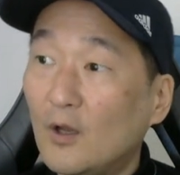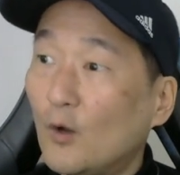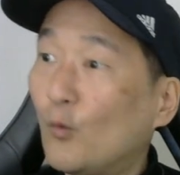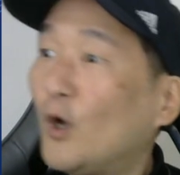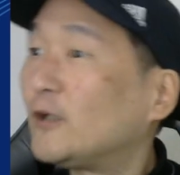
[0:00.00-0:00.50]

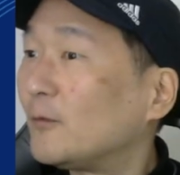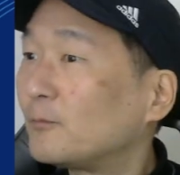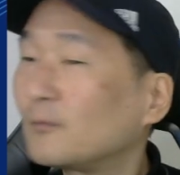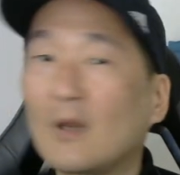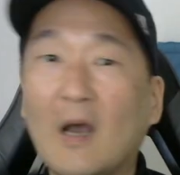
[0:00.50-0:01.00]
Well then,
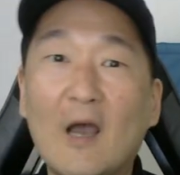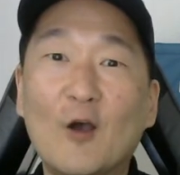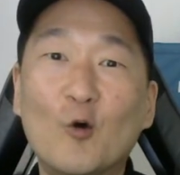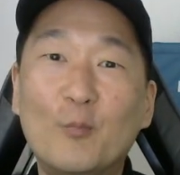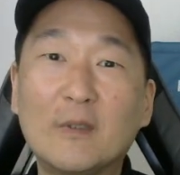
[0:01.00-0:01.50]
I
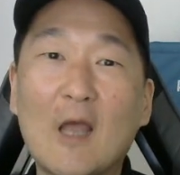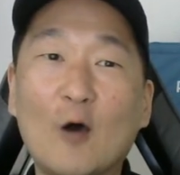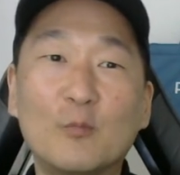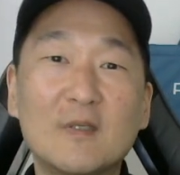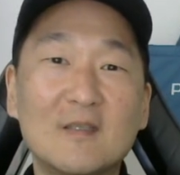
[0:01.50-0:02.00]
hope it
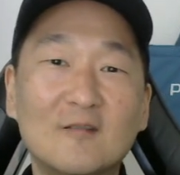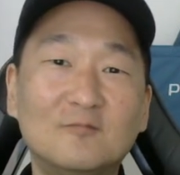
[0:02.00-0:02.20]
helps.